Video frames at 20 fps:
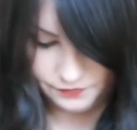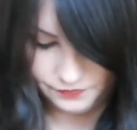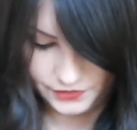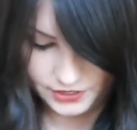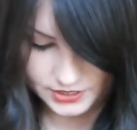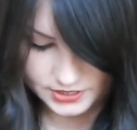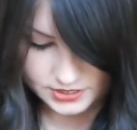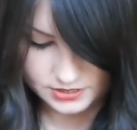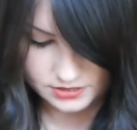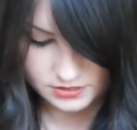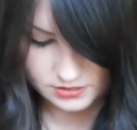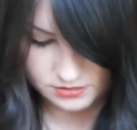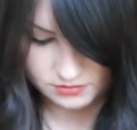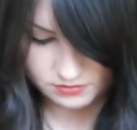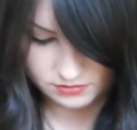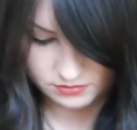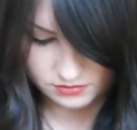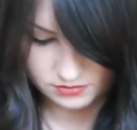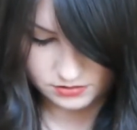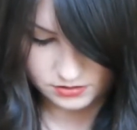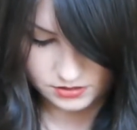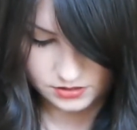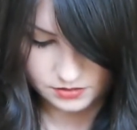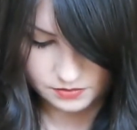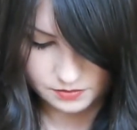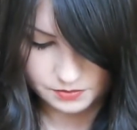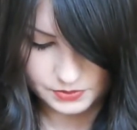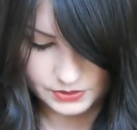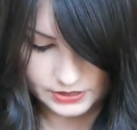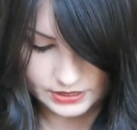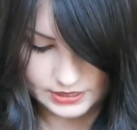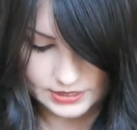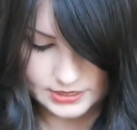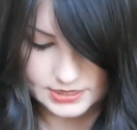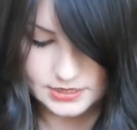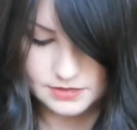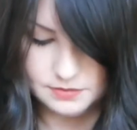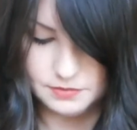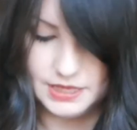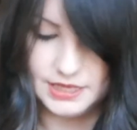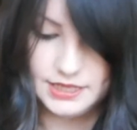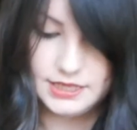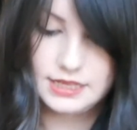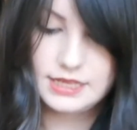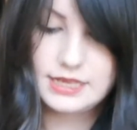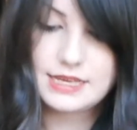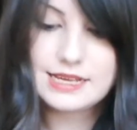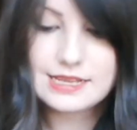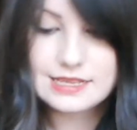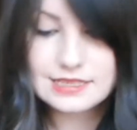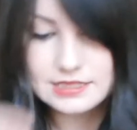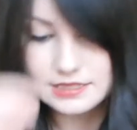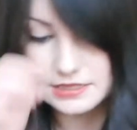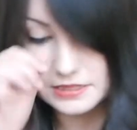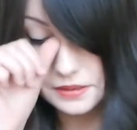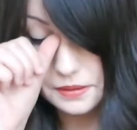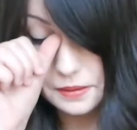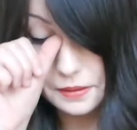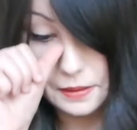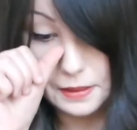First up is my keys.